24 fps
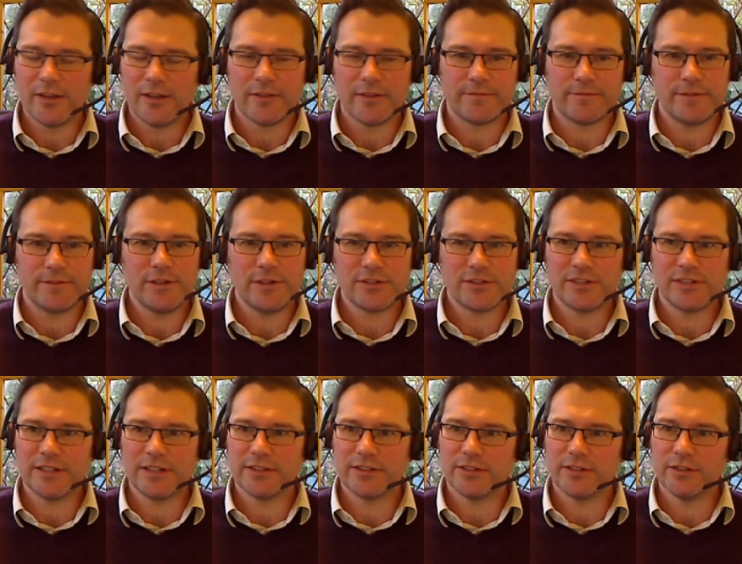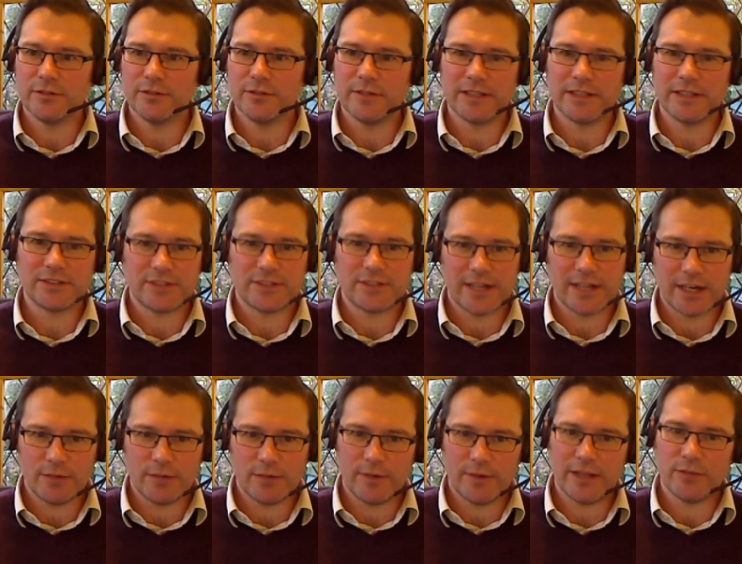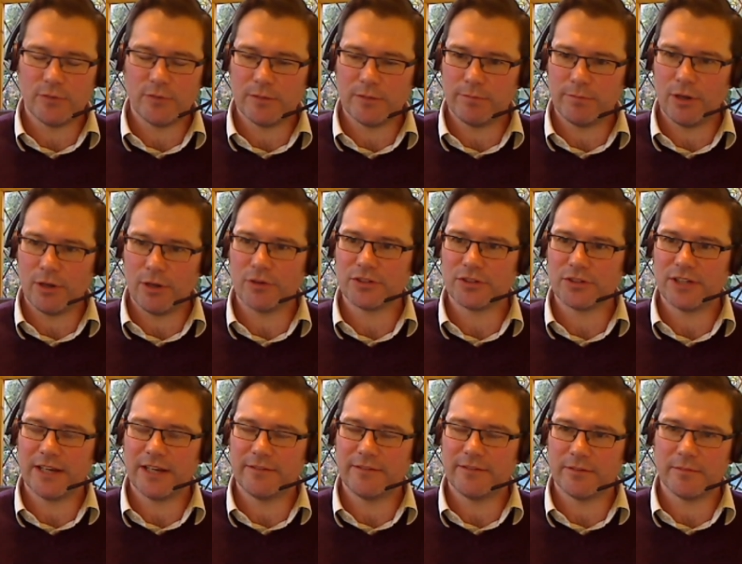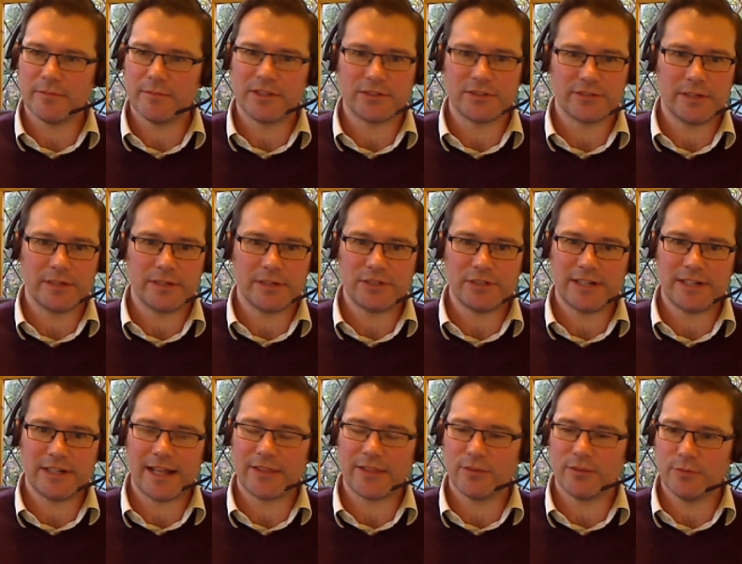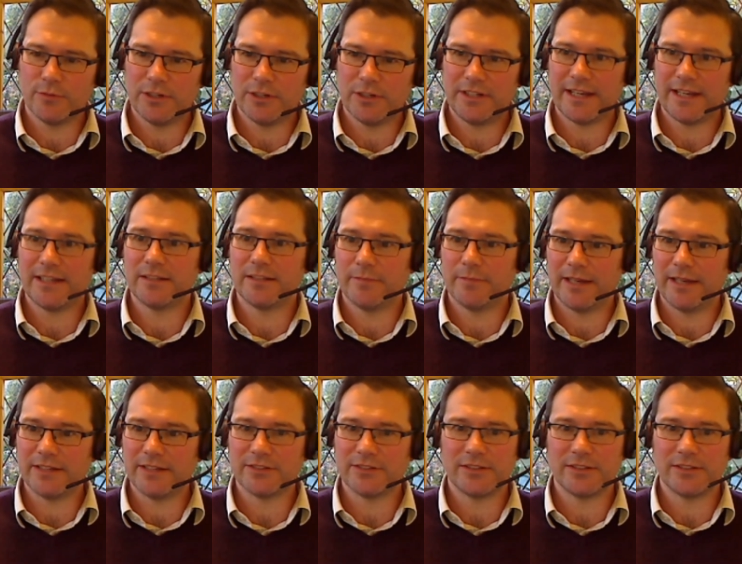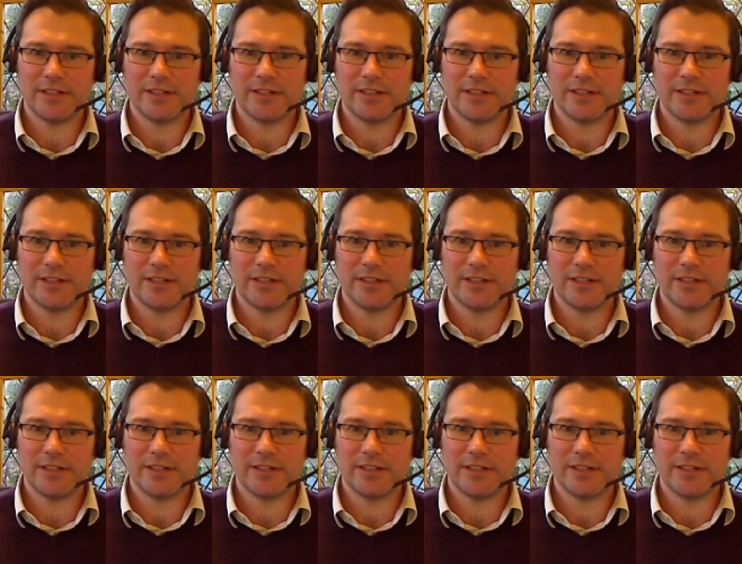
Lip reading: the first thing to do is take away the word blockchain from the description and add the word database.